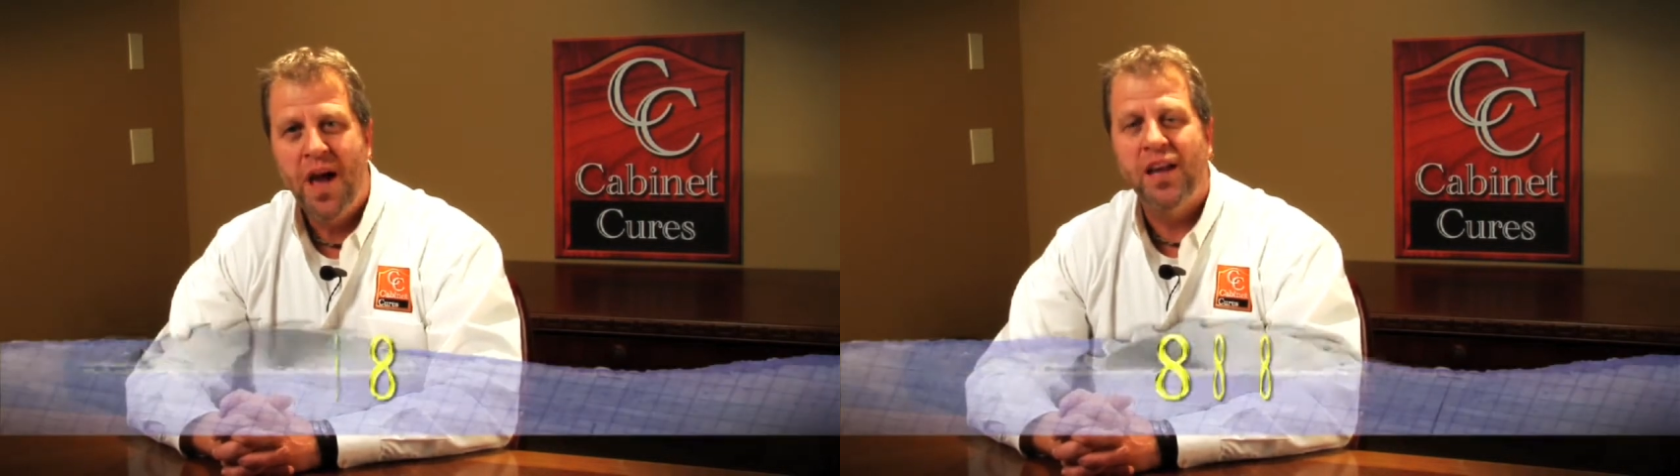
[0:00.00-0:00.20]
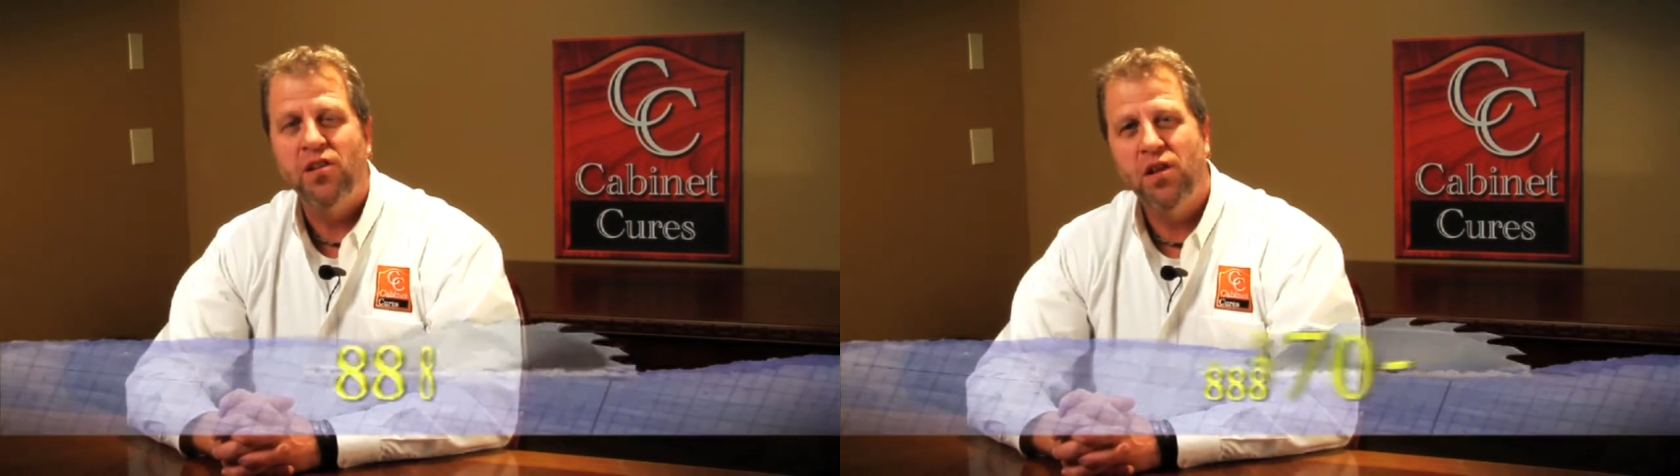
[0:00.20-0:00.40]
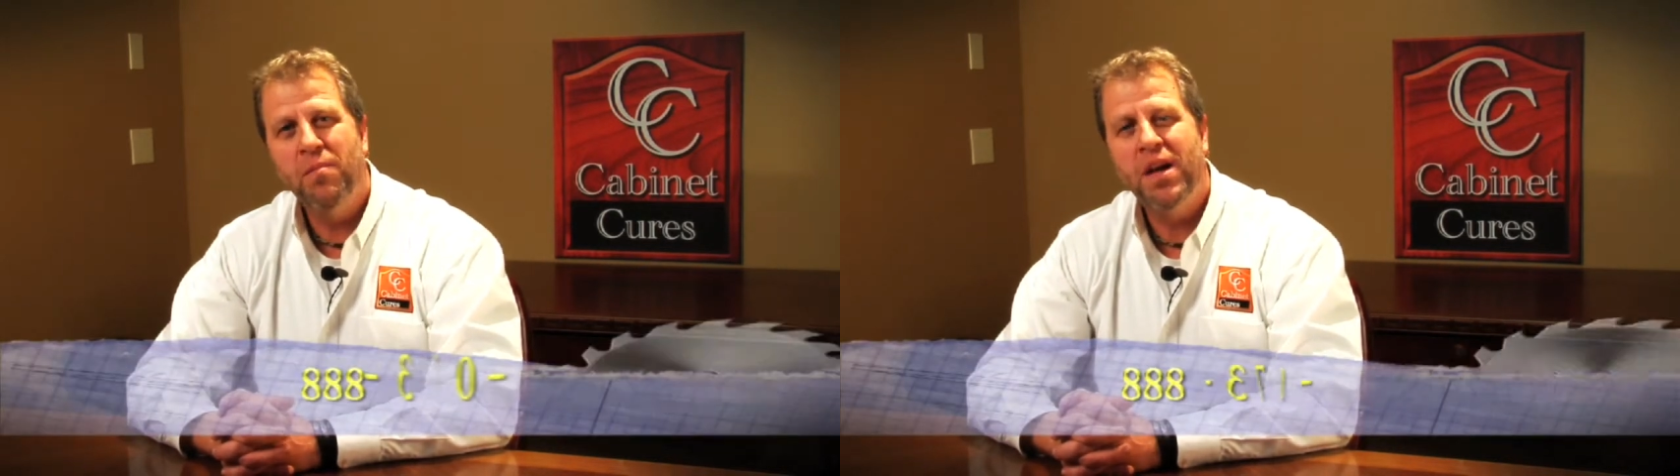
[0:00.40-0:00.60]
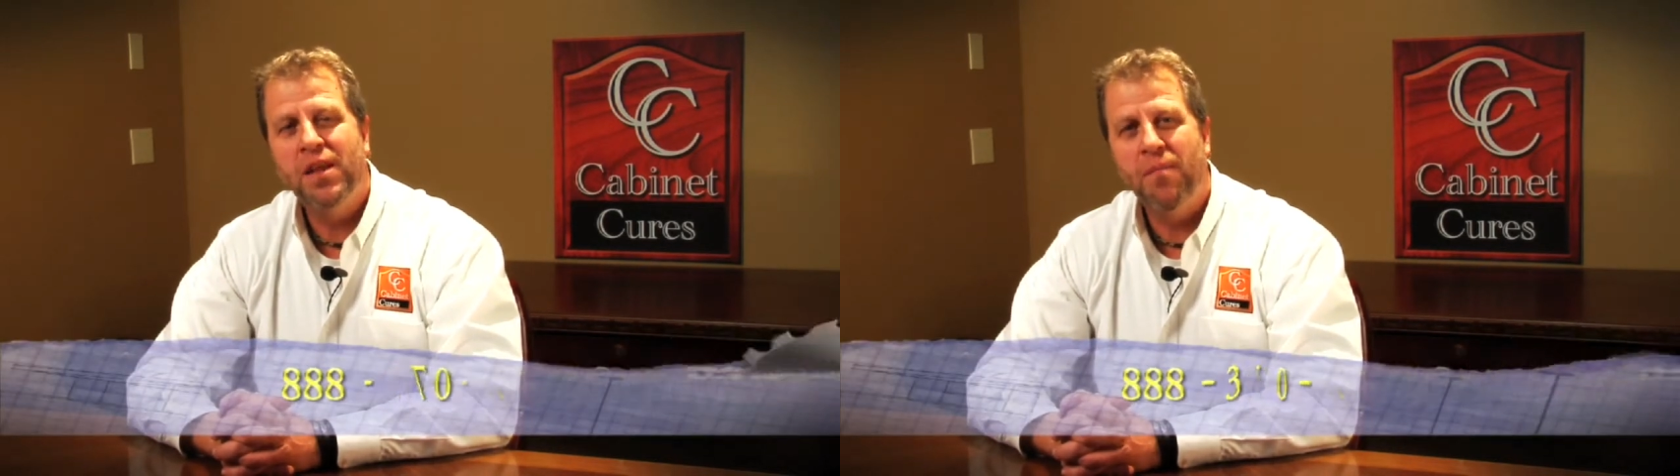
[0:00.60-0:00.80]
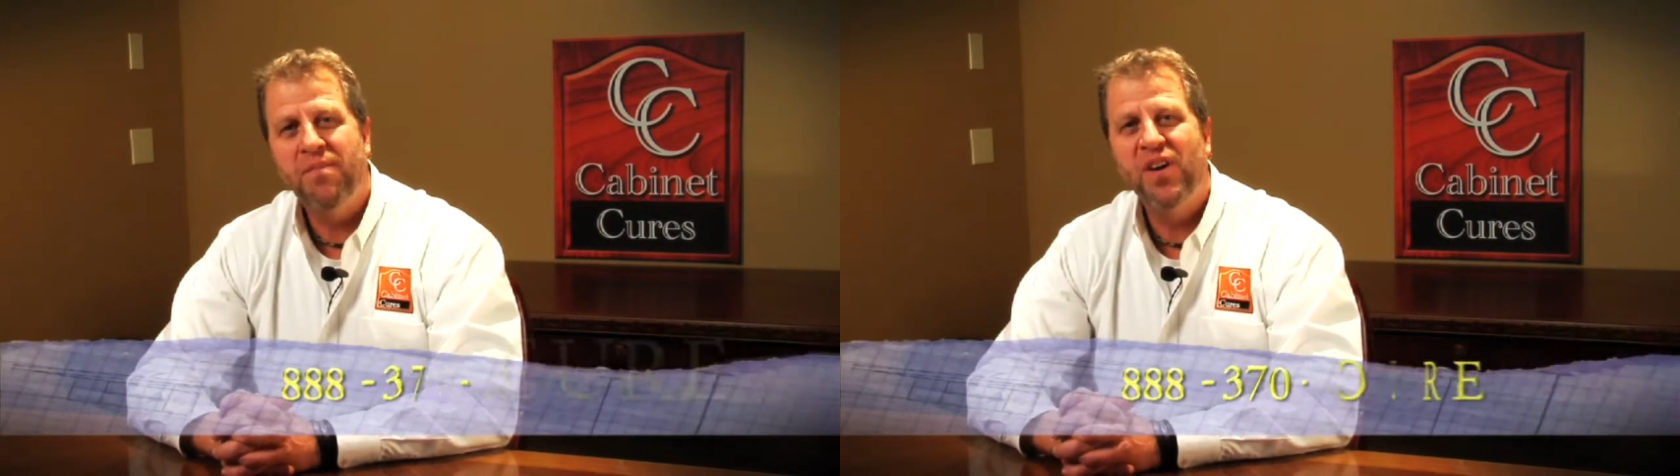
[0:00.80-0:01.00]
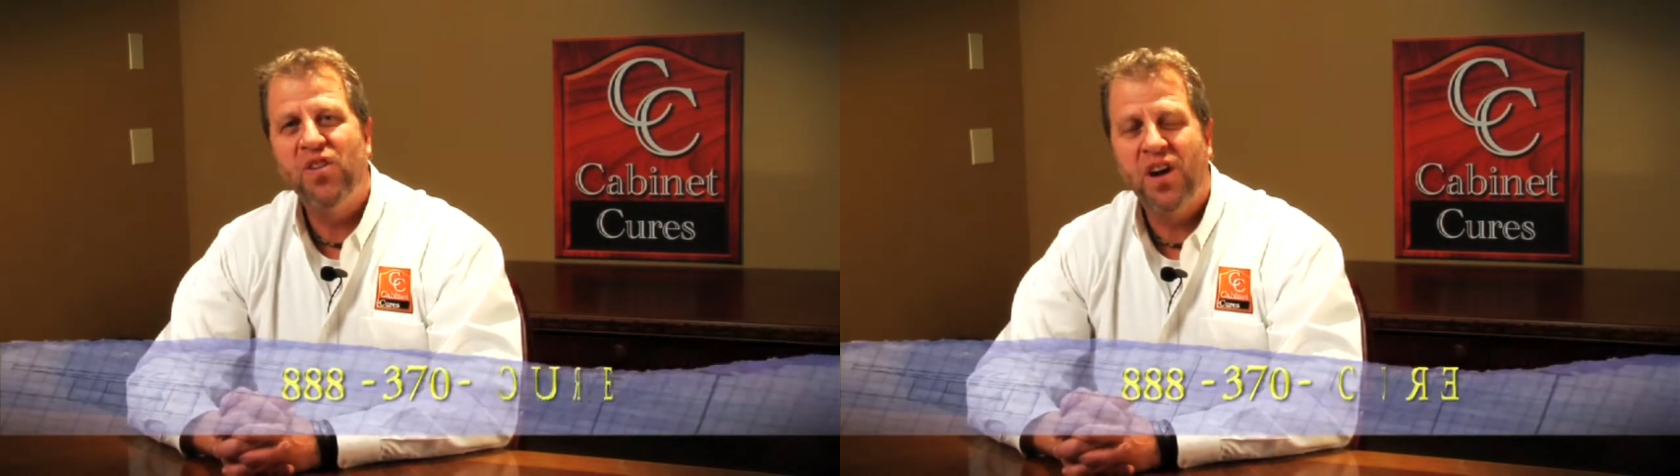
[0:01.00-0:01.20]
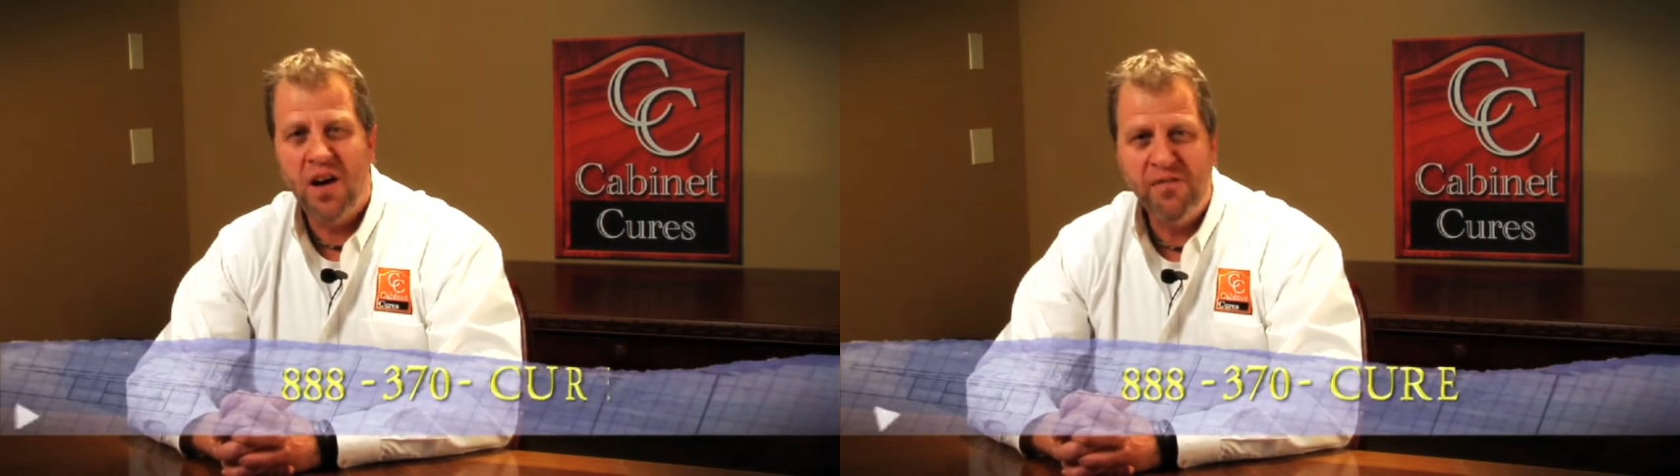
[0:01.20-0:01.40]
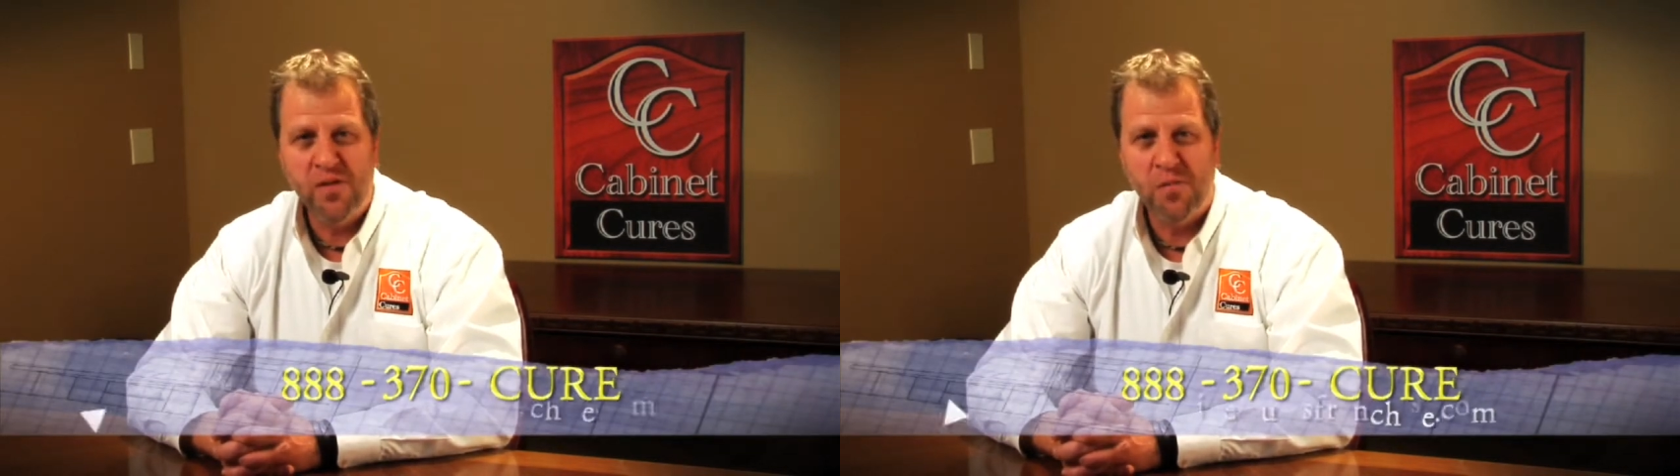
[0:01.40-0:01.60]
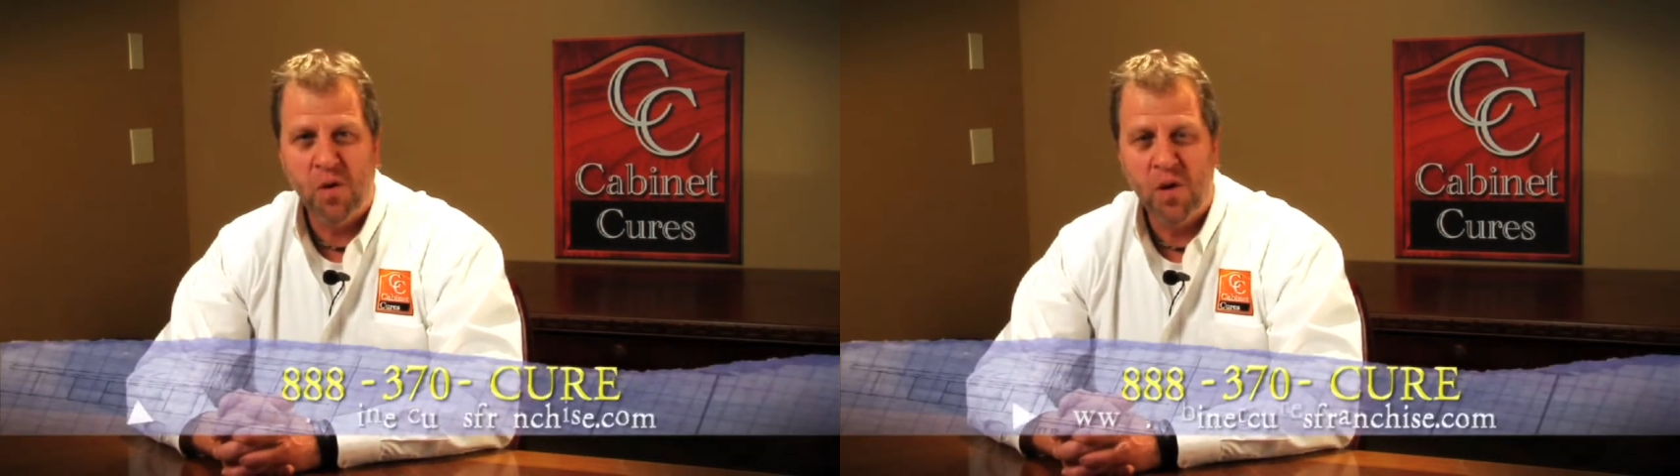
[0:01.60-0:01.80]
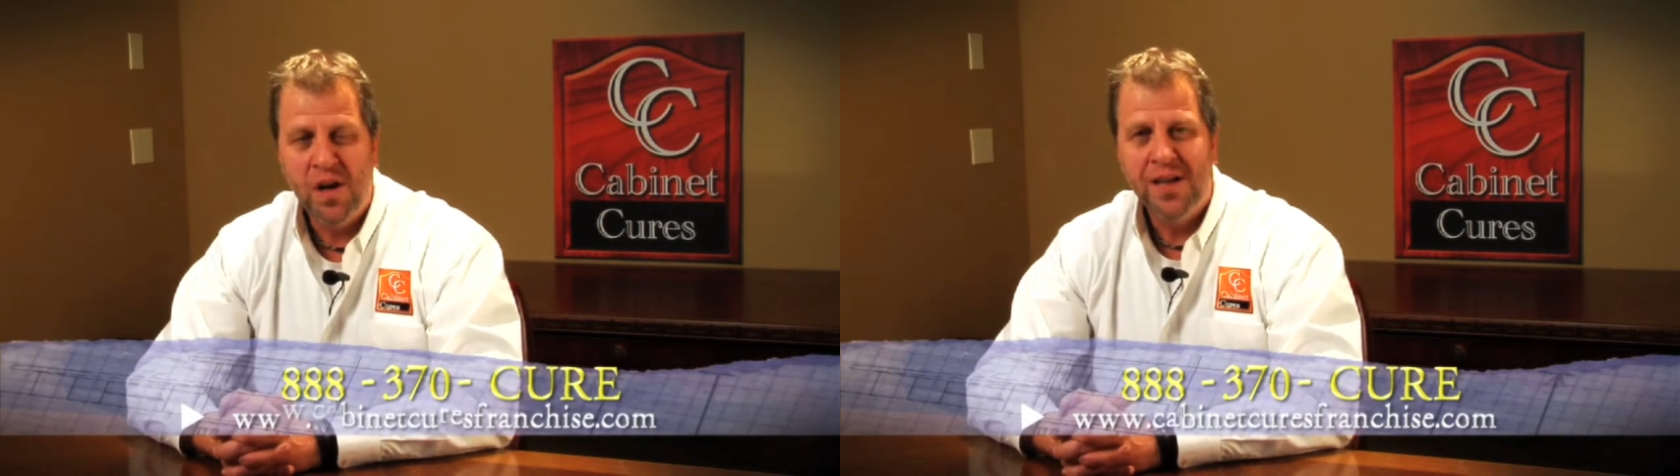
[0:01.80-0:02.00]
and you're going to make them feel
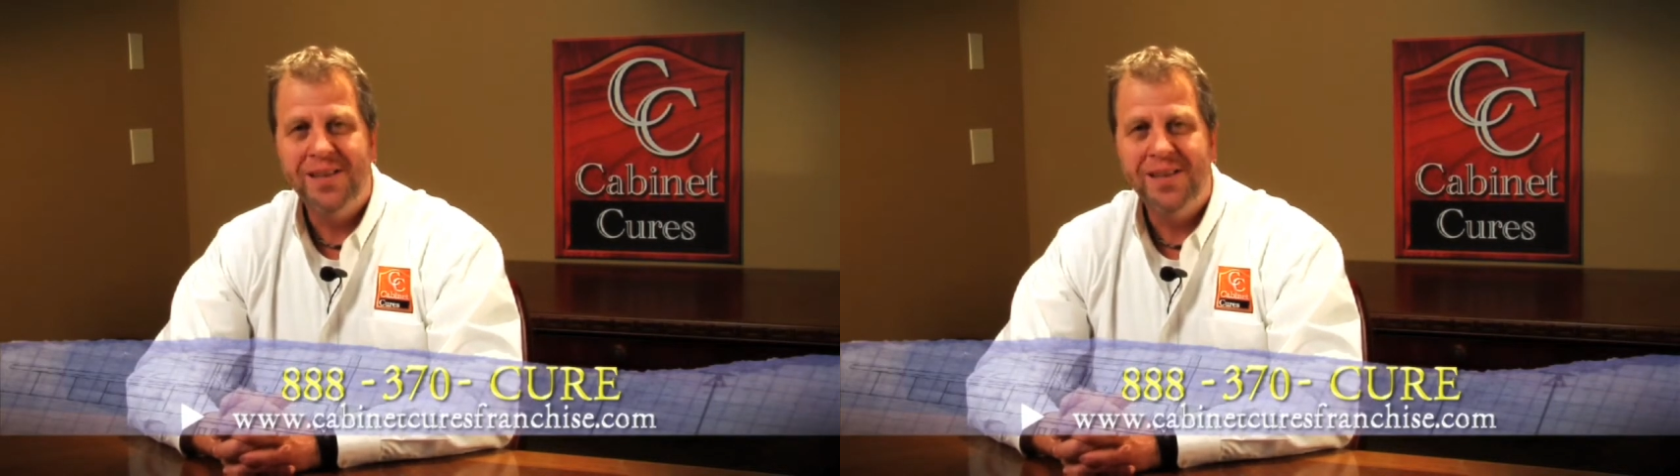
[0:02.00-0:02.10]
comfortable